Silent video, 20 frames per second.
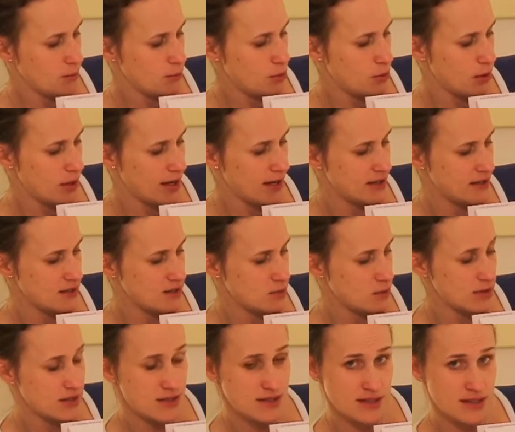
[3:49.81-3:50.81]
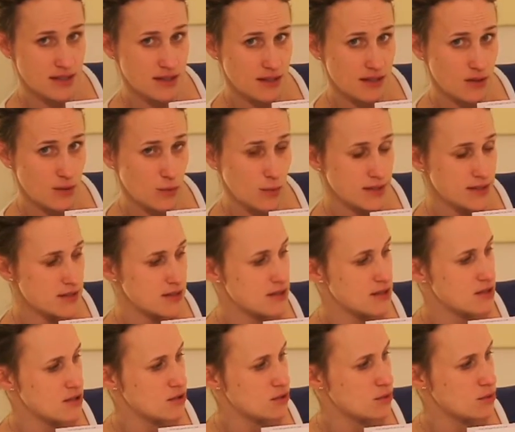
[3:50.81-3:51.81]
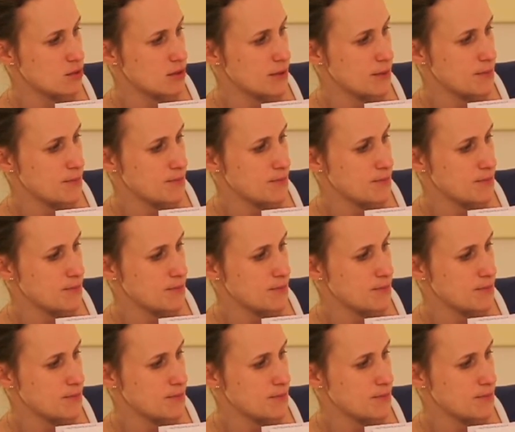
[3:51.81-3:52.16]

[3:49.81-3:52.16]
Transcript: Poor Ada Twist didn't know what to do.